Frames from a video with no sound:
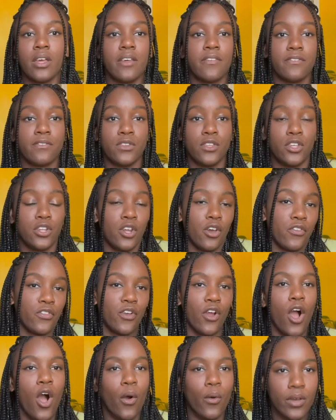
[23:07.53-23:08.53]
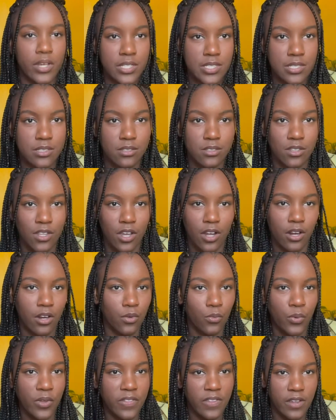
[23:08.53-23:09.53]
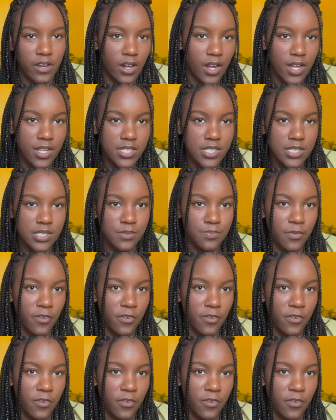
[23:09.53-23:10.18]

if you know, they're always they're within us.